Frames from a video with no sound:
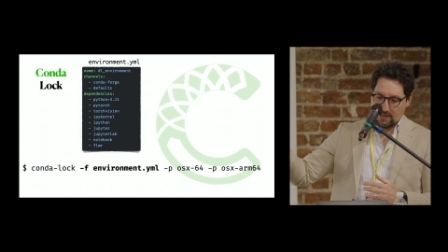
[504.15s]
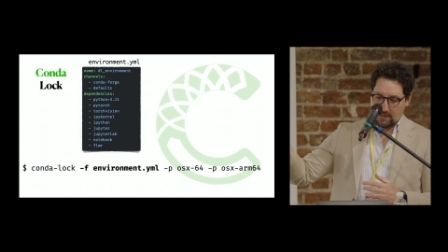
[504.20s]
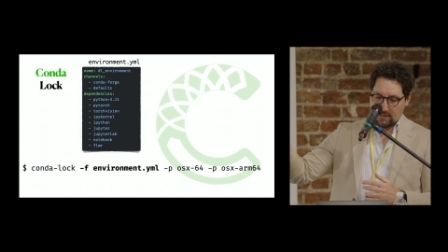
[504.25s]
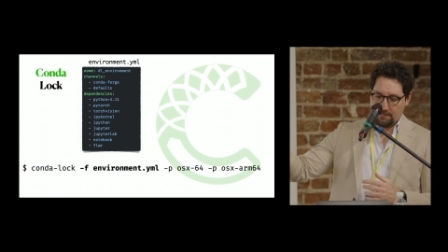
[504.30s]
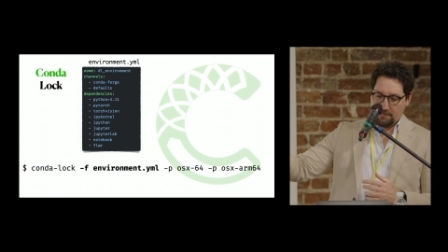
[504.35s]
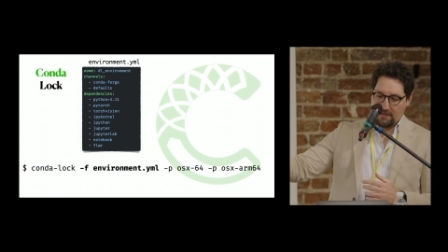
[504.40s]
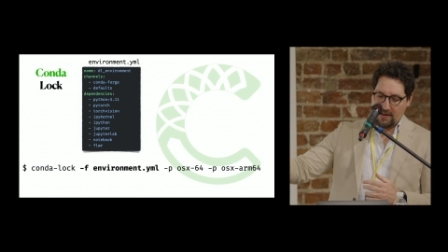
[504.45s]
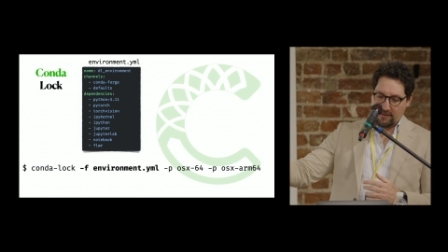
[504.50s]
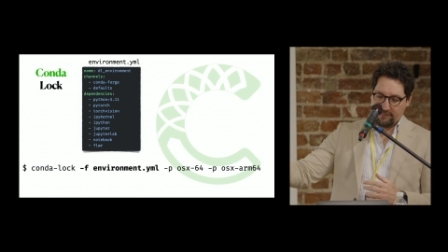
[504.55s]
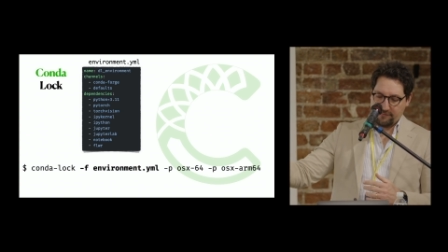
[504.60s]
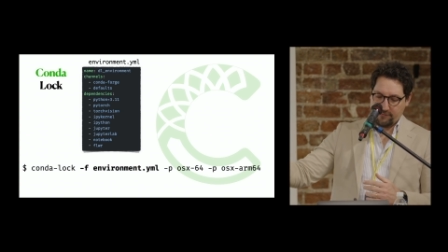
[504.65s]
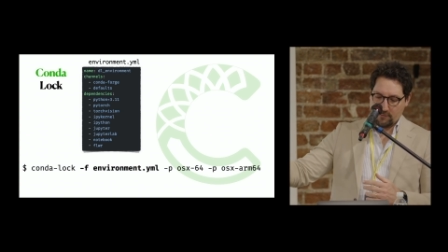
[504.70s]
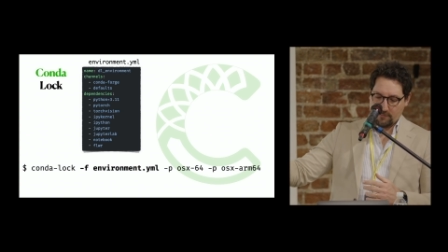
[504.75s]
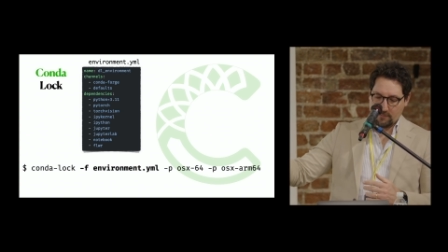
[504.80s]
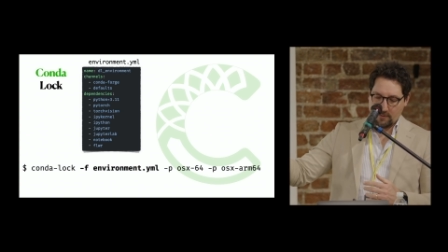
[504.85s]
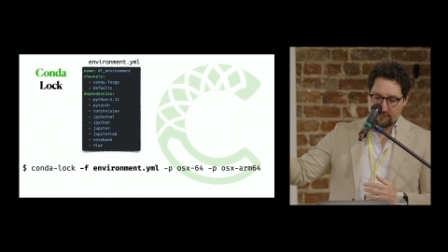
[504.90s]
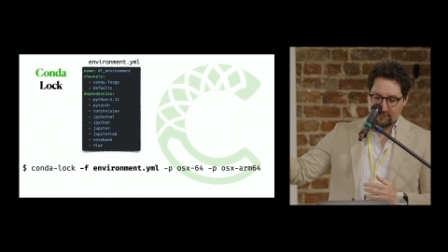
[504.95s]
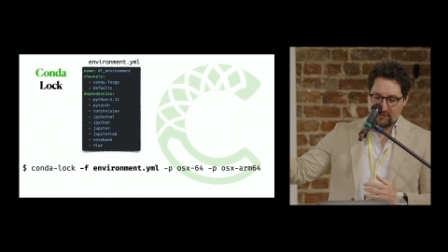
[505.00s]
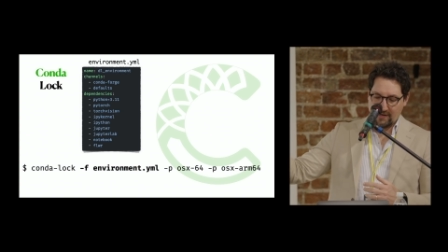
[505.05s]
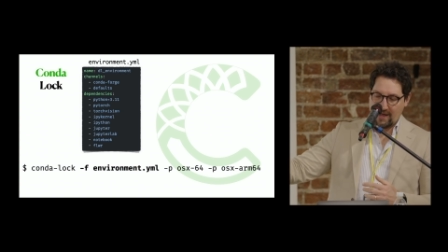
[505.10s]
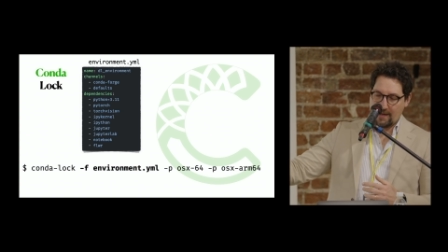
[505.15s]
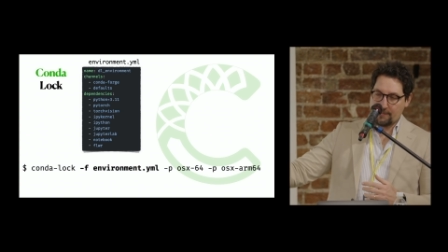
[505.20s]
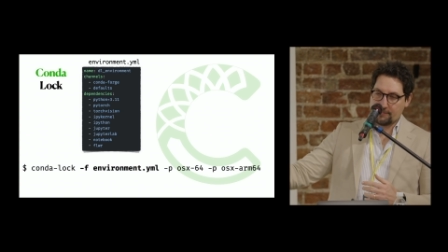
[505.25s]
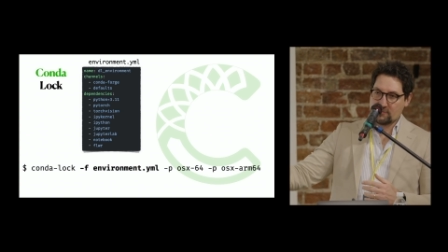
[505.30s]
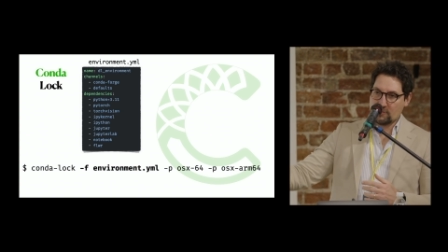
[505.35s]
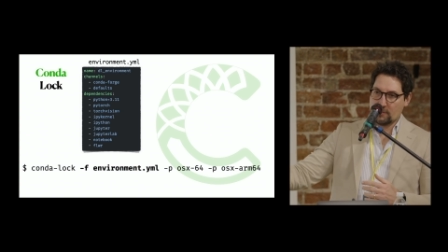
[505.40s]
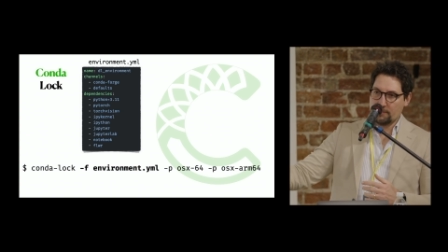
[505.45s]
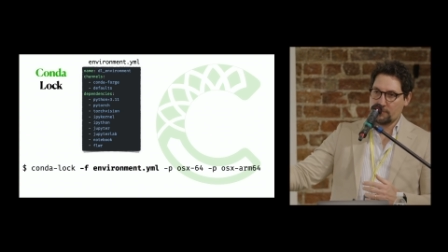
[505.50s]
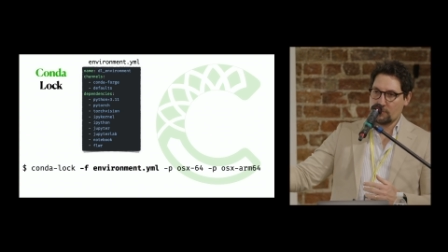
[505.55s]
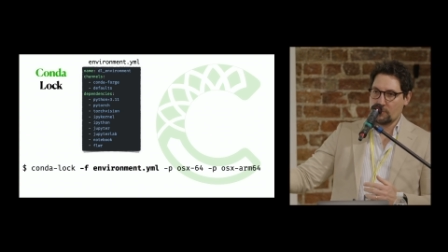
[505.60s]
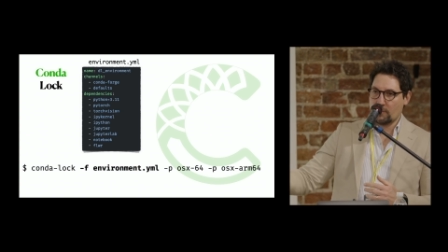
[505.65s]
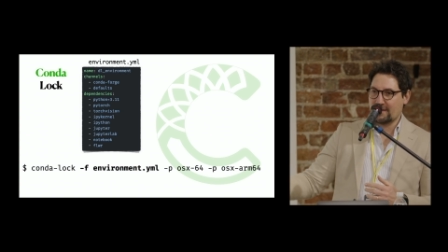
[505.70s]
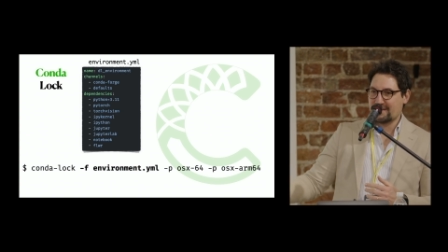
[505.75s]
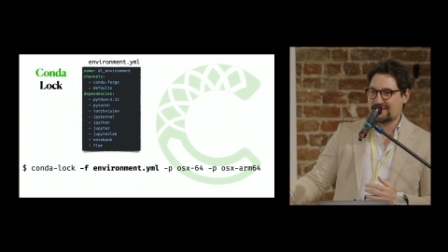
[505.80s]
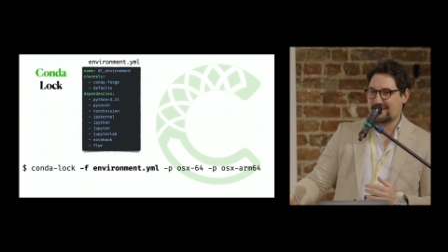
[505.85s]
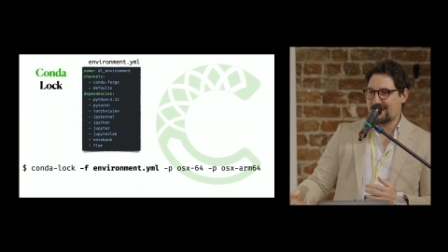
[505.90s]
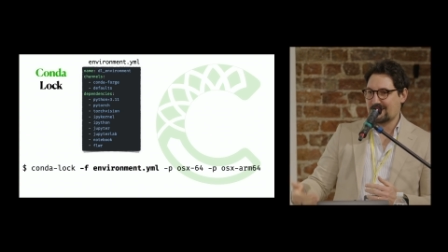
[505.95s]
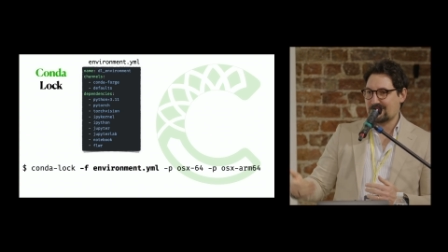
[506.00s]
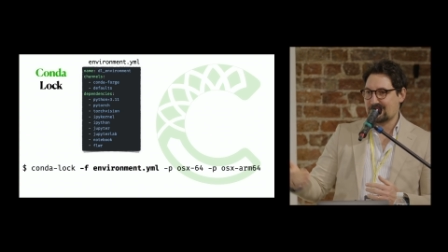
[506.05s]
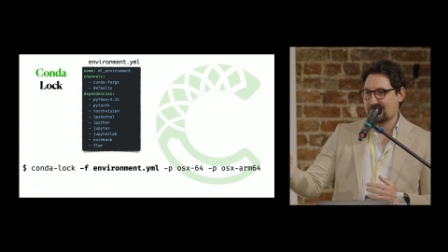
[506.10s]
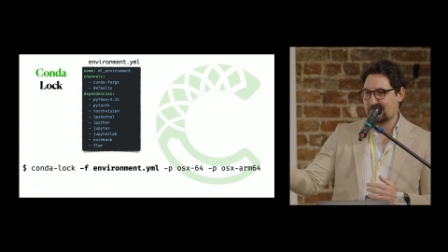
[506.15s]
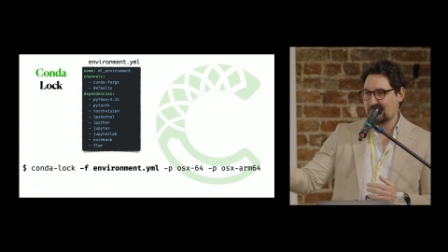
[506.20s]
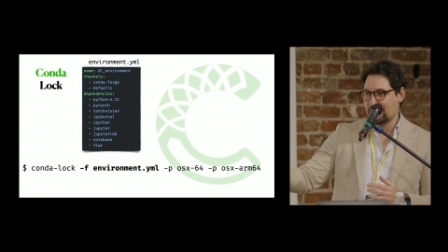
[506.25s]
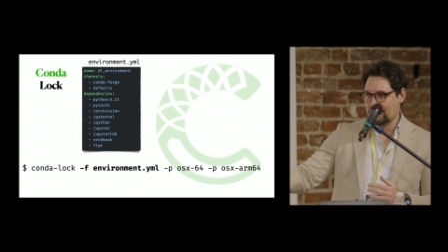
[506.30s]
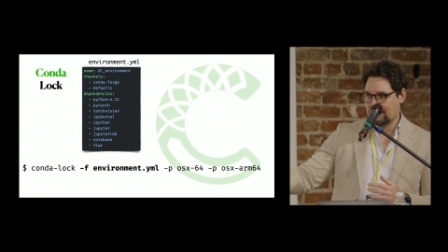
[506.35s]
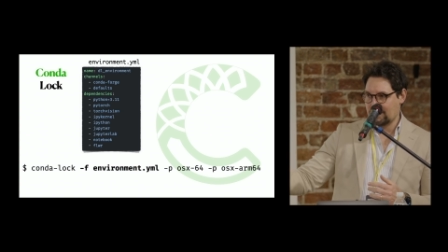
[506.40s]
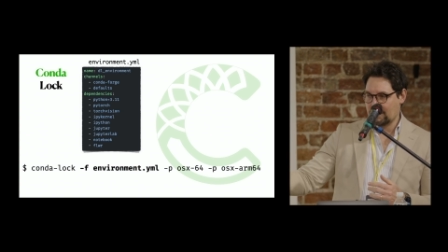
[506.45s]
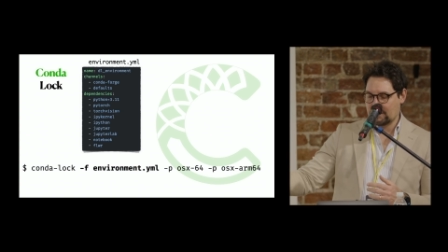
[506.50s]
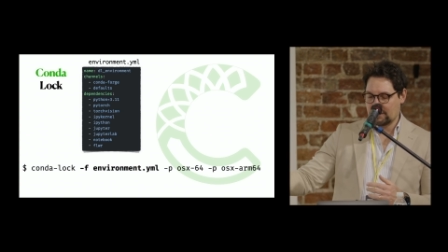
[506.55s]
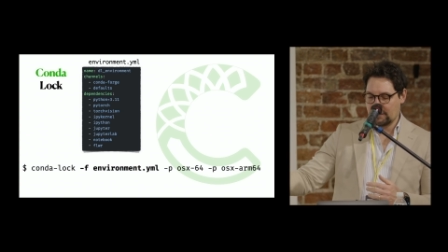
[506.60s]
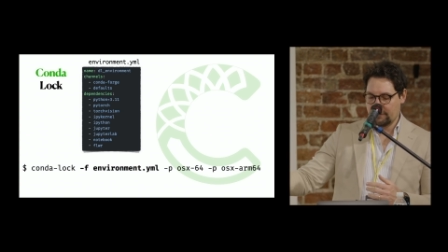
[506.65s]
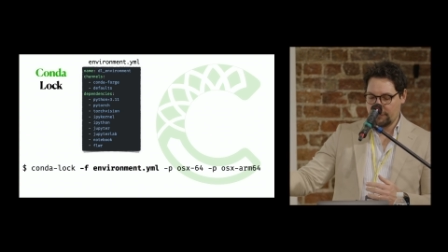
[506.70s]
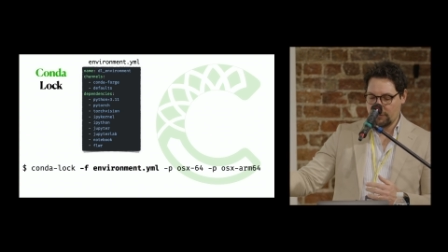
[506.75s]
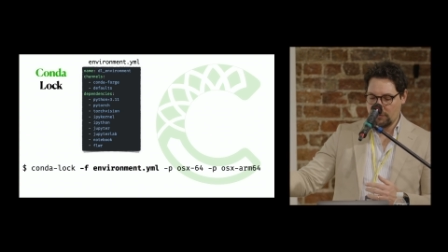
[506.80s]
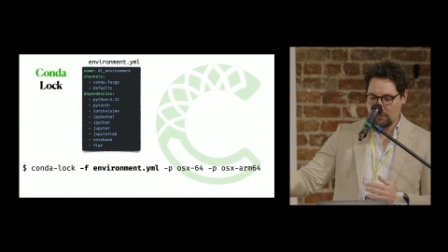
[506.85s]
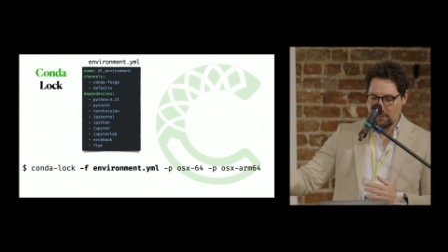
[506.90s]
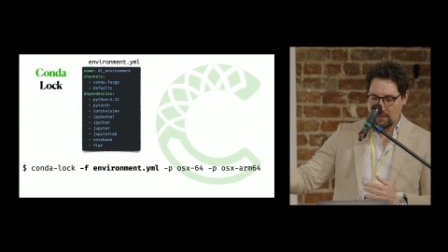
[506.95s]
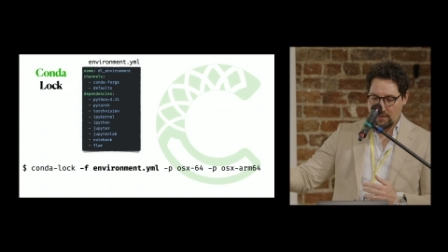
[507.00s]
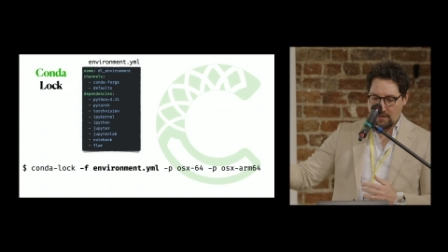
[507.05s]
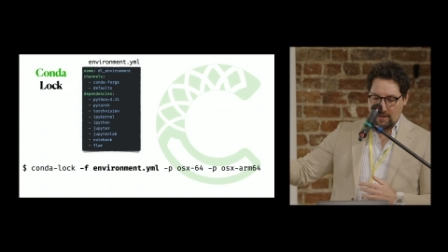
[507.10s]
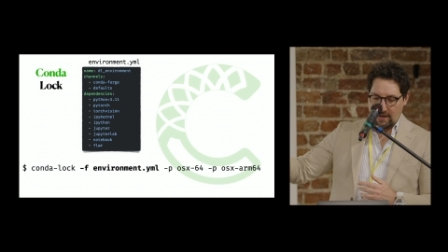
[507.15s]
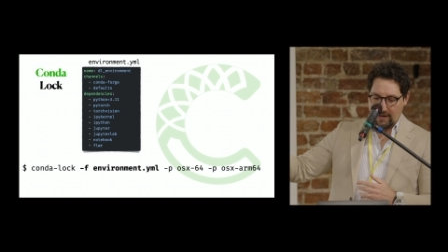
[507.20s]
the platform of the laptop, OS X 64,